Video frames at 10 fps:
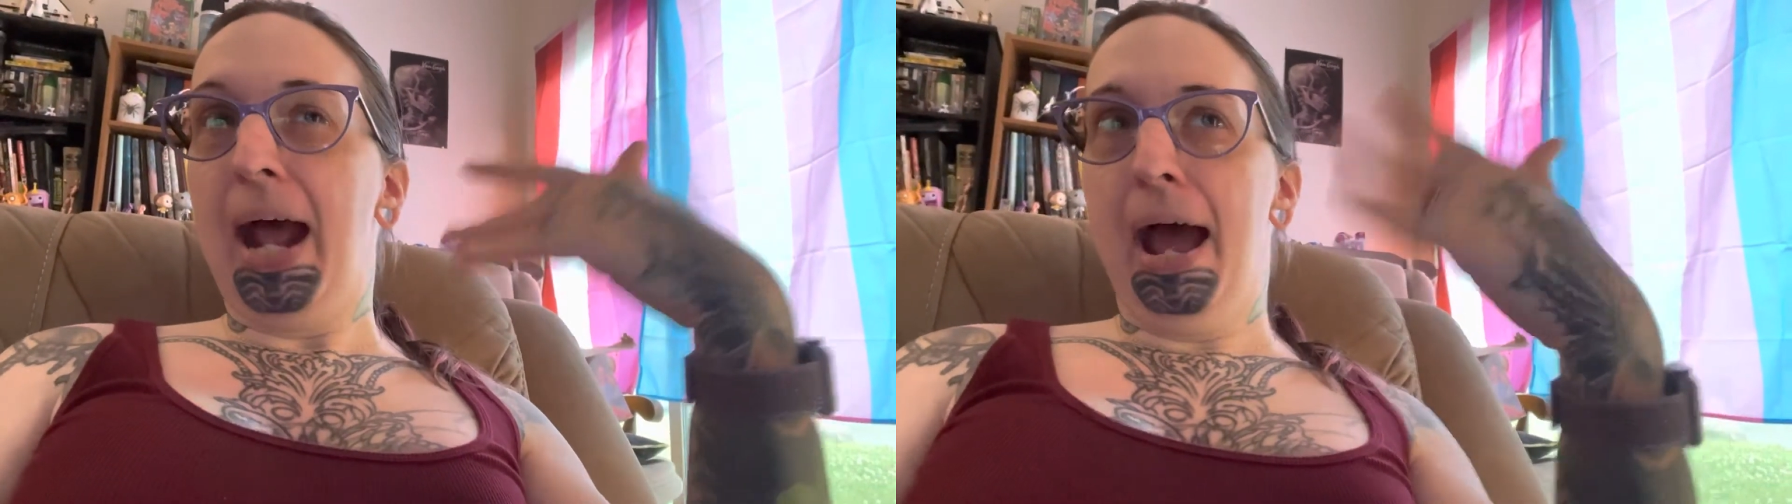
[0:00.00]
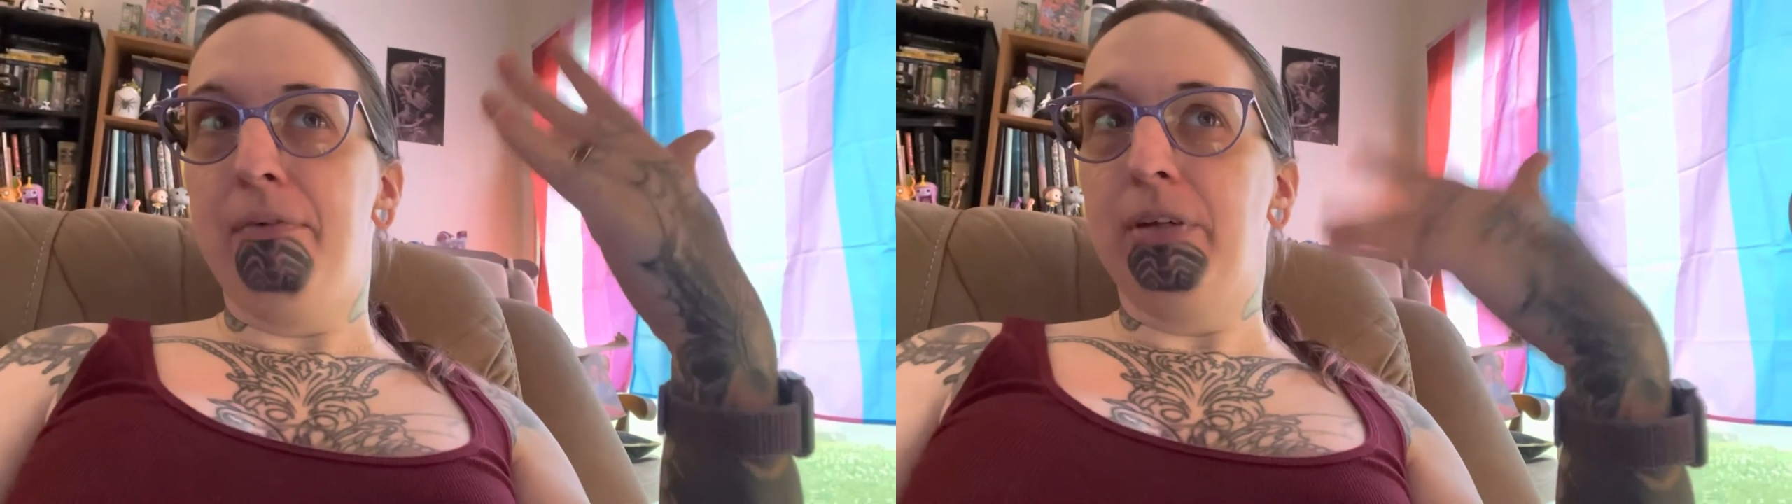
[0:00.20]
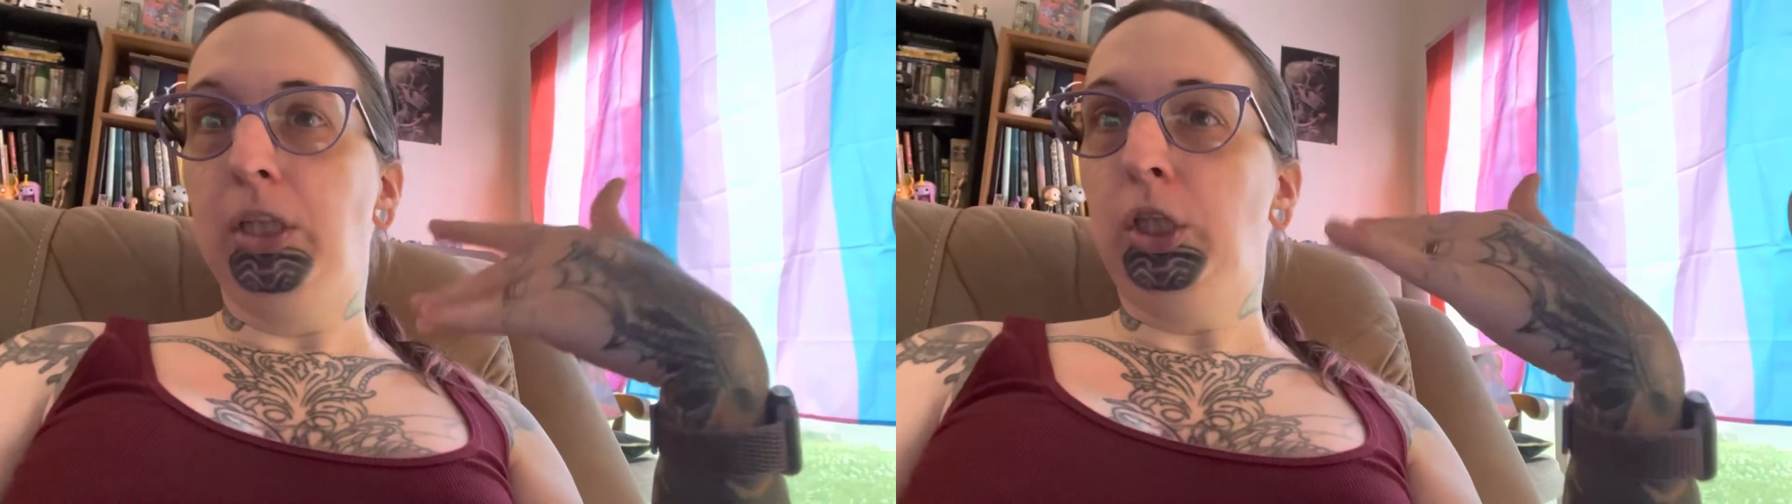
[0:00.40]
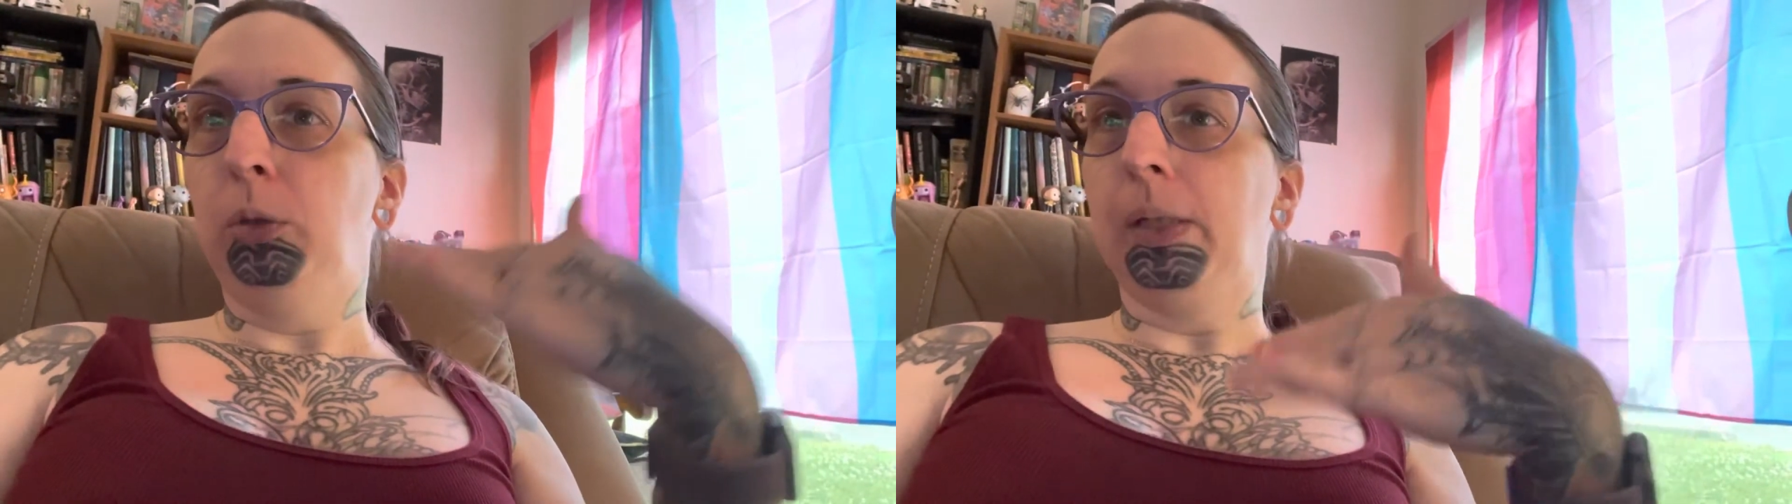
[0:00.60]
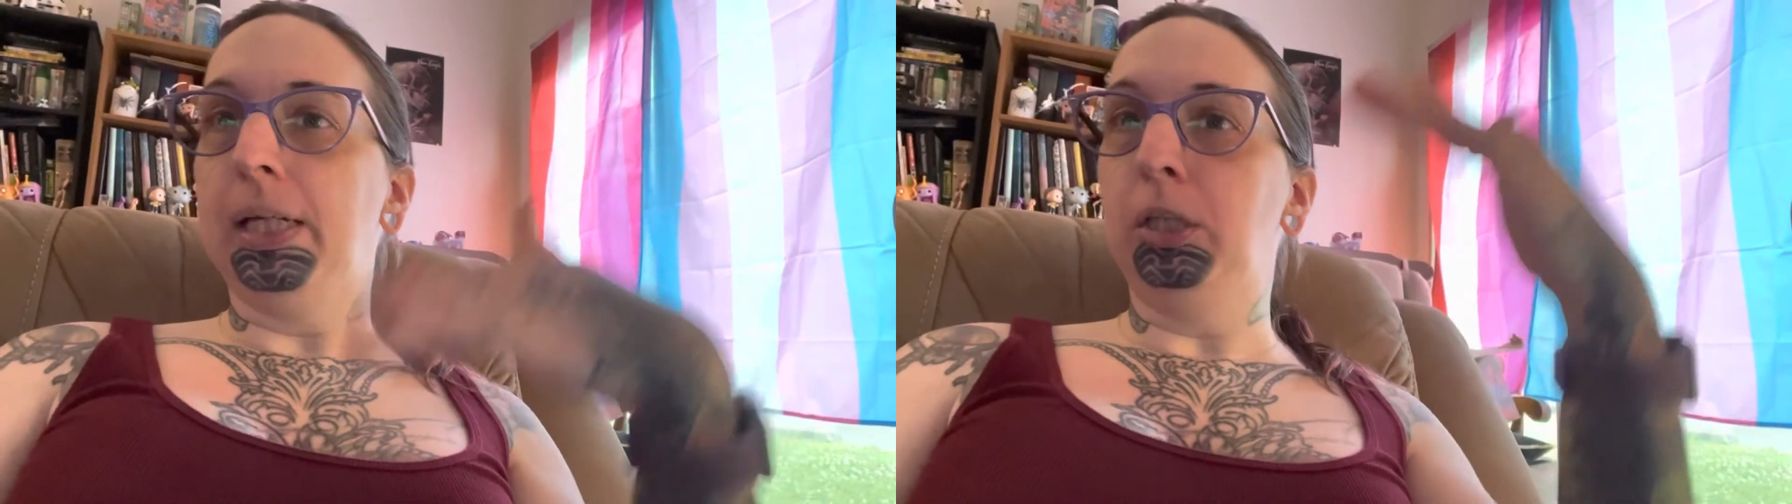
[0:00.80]
½ inch
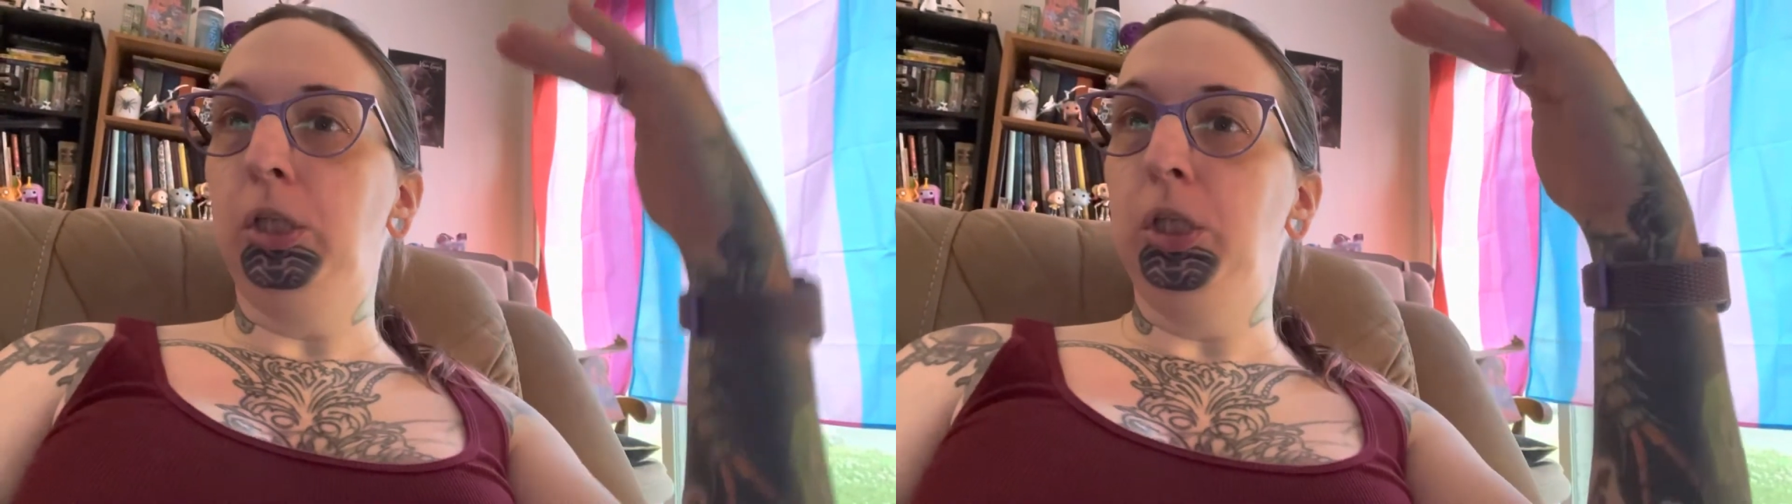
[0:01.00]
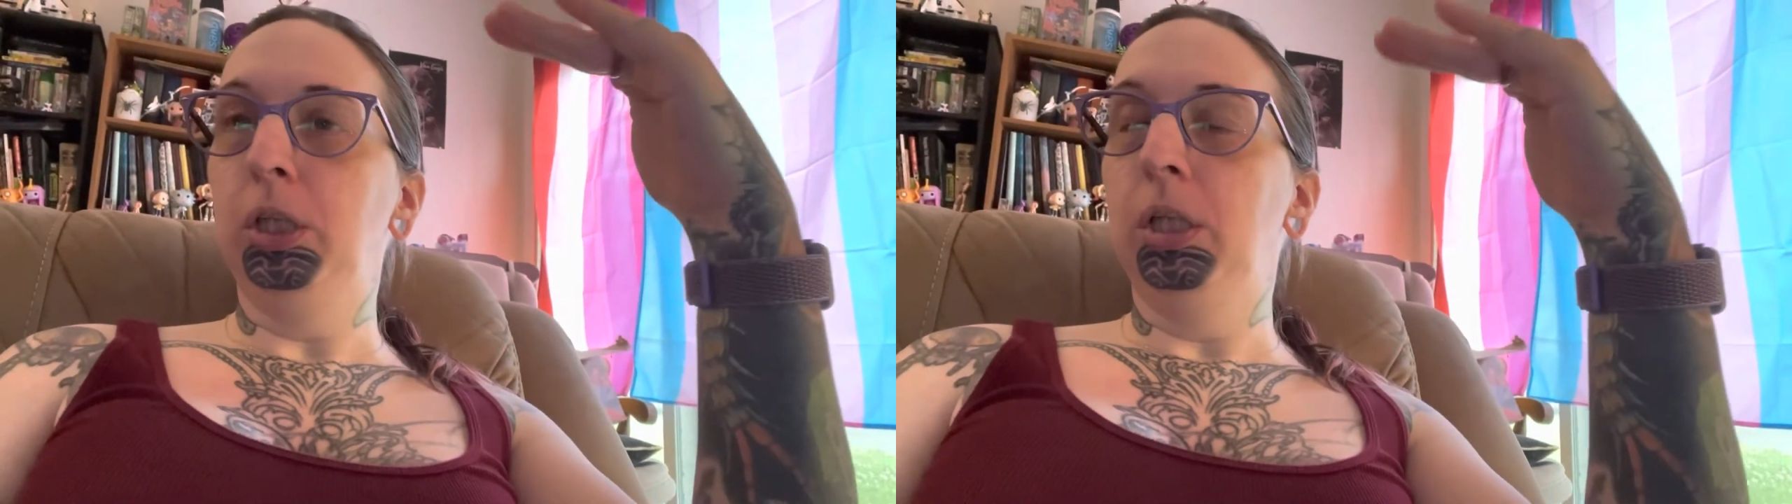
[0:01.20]
to an inch